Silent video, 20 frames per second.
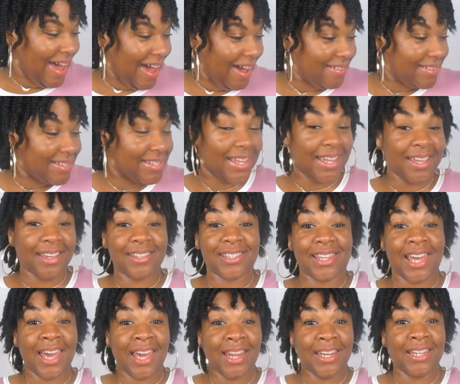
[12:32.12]
I was like, cause
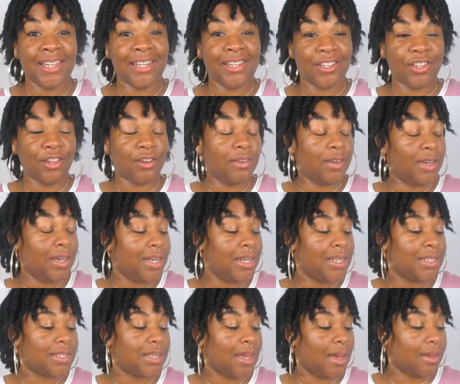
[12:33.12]
I needed to go ahead and
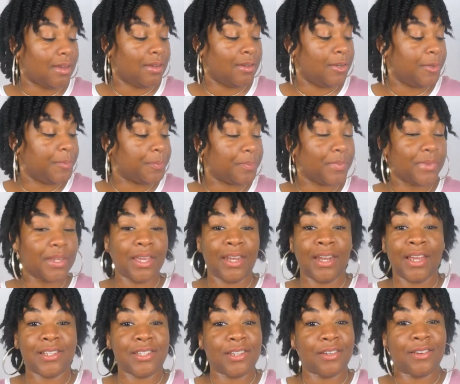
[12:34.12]
stock up. And
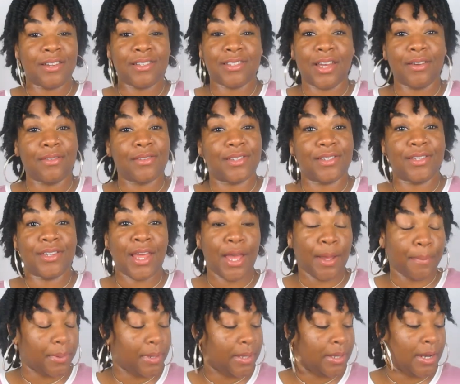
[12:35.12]
I told us I was not
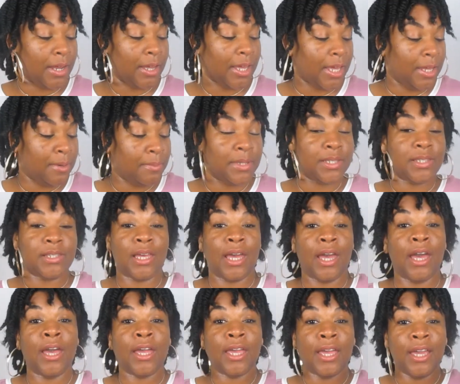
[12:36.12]
playing. I came miss
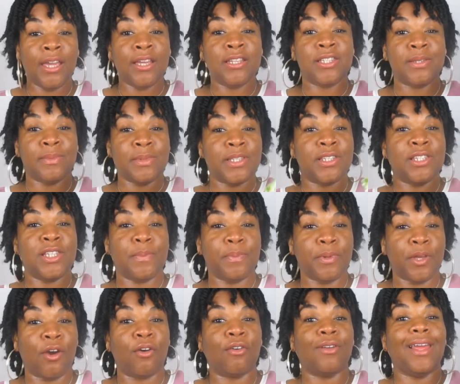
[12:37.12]
I came to Mississippi
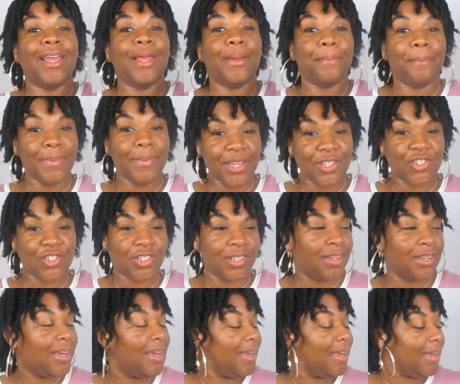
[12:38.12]
on a mission,
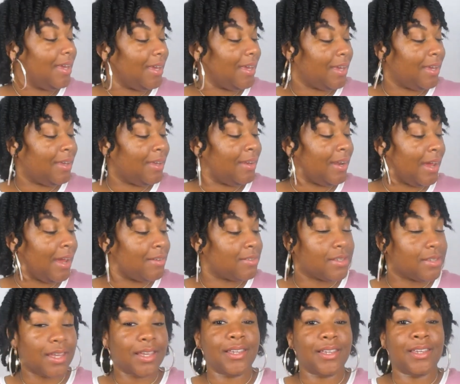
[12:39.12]
and I was
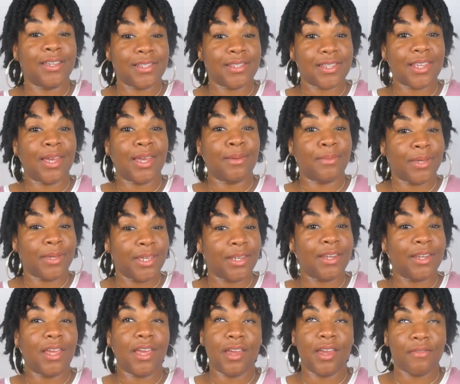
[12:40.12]
like, yes, I'm
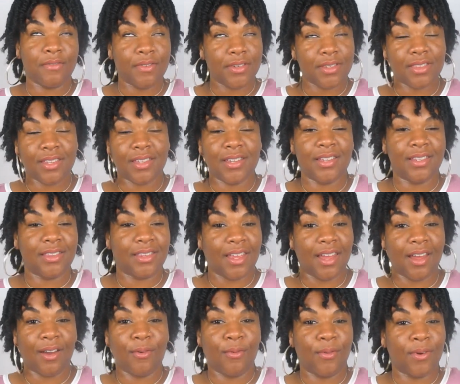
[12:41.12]
getting everything that
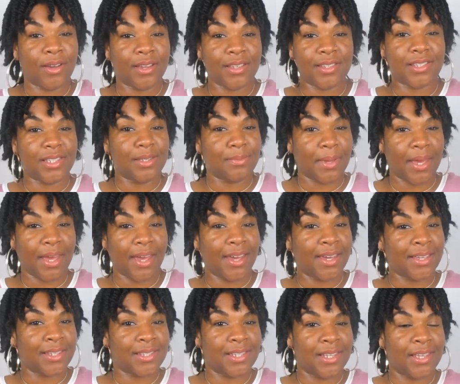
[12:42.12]
I want and see my
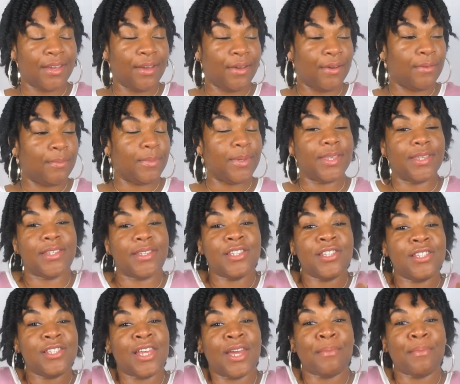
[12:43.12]
eyes set on because this
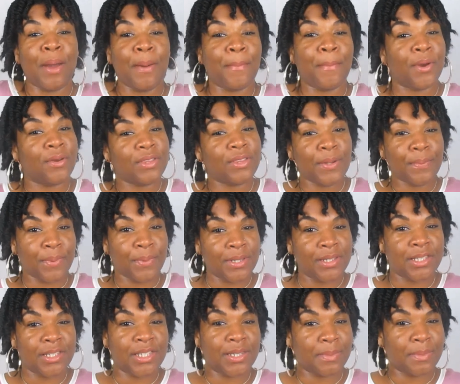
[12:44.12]
is like my birthday
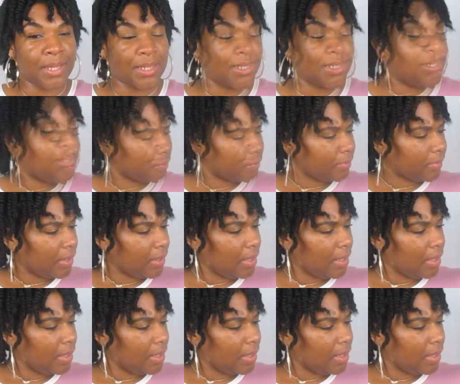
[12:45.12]
present to myself.